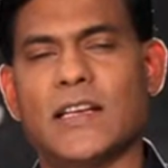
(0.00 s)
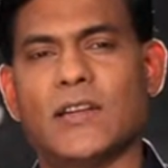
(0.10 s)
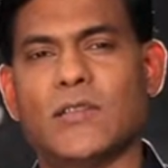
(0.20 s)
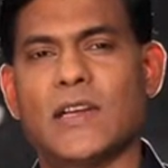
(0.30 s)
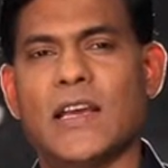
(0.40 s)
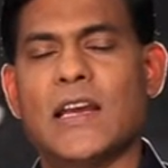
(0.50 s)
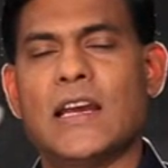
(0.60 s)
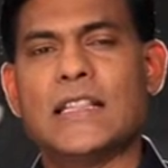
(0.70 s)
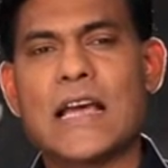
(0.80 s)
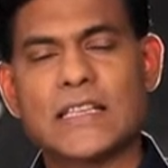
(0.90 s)
sound
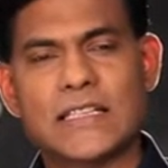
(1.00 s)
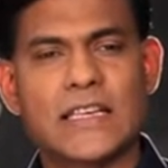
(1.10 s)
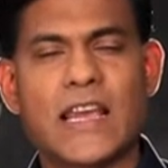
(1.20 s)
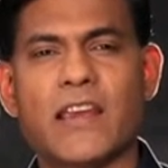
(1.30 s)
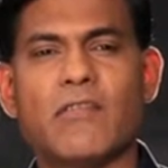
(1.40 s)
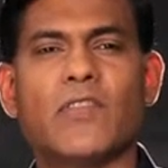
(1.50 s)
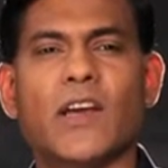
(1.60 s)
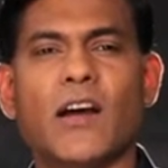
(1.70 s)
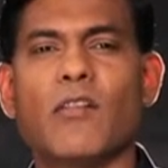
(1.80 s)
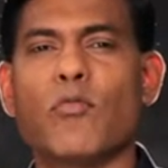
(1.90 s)
that
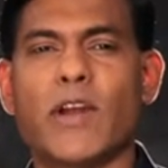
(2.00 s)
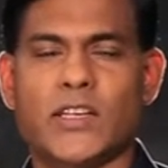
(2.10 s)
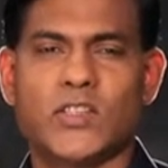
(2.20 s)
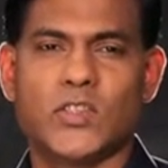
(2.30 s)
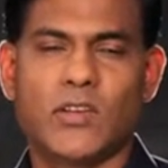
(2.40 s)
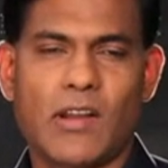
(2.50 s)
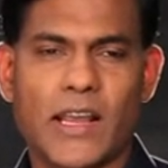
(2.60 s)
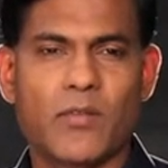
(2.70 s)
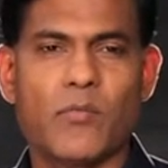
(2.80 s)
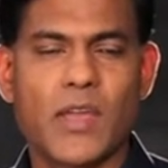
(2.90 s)
saved a wretch
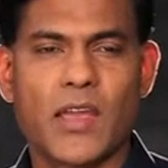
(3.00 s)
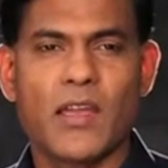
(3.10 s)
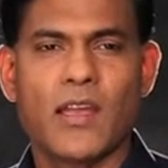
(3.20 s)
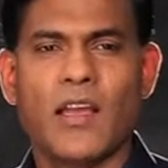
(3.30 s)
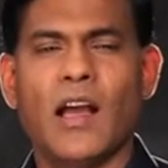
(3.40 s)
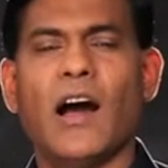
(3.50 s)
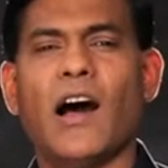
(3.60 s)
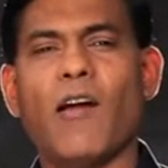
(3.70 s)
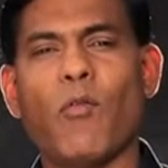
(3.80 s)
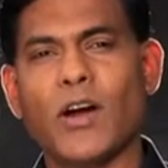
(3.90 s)
like me.
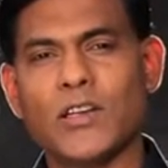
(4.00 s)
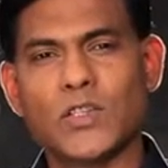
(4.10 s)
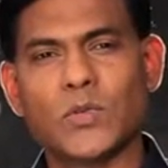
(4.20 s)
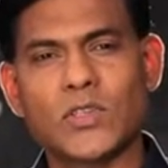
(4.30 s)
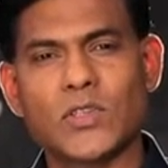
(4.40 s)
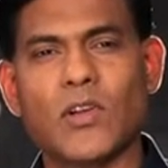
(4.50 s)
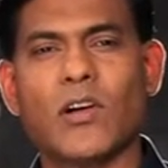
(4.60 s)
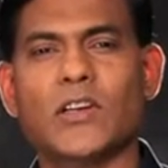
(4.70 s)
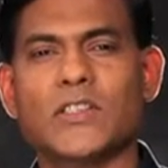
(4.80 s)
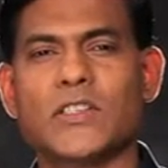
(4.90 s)
I once was
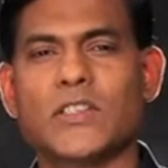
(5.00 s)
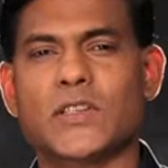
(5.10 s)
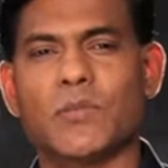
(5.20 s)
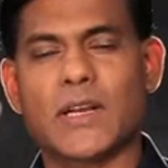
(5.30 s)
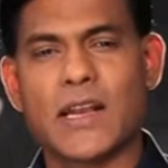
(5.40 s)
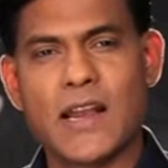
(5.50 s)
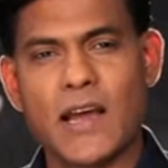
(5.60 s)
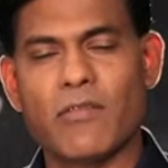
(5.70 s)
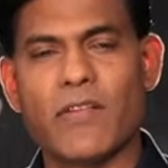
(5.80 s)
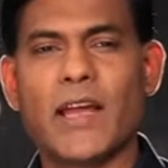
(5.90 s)
lost, but
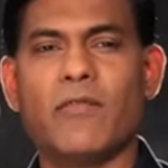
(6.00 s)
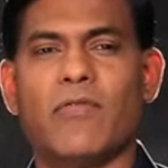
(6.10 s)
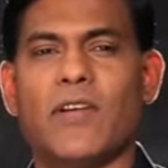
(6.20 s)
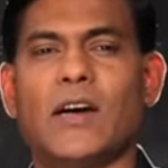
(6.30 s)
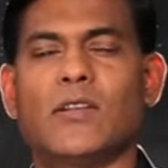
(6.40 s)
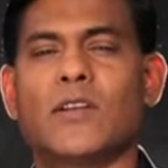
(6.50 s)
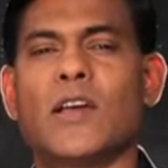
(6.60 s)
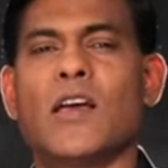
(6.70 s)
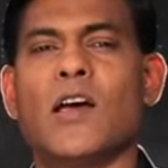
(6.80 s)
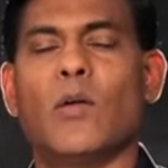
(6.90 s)
now am
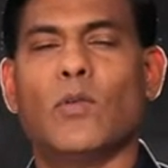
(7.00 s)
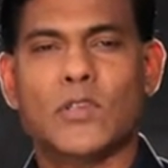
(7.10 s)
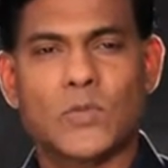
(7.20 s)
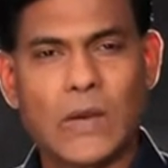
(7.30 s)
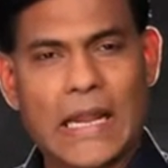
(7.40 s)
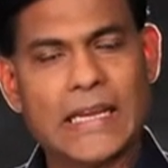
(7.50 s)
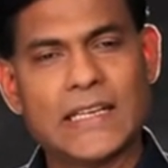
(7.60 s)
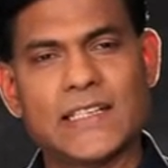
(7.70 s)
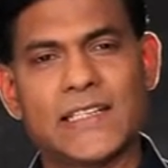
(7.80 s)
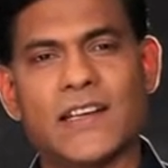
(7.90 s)
found, was
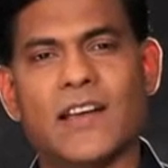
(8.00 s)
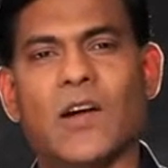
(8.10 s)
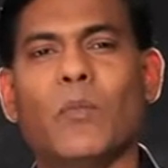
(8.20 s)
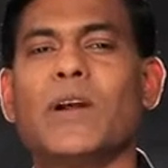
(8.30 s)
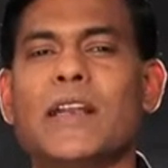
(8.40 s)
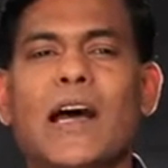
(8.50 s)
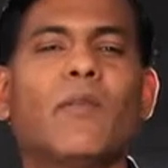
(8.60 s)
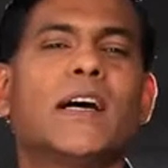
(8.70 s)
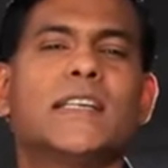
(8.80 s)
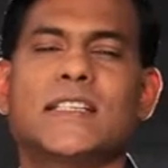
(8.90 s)
blind, but
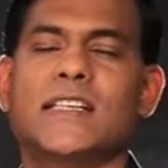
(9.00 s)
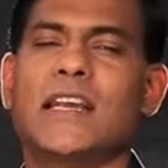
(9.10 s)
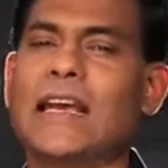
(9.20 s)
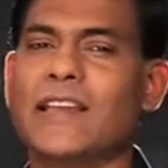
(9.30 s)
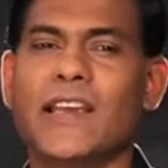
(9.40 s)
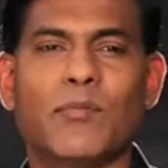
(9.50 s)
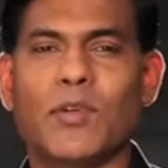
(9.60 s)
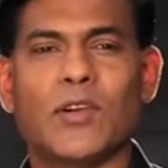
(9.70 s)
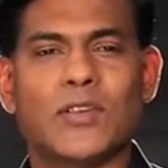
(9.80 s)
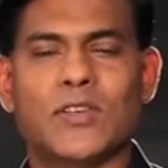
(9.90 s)
now I see. And the
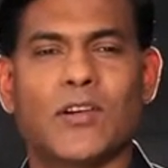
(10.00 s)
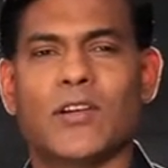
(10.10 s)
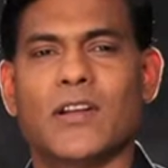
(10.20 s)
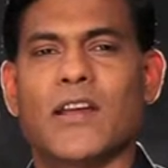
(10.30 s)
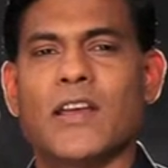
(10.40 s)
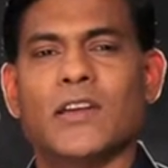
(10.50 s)
hymn goes on.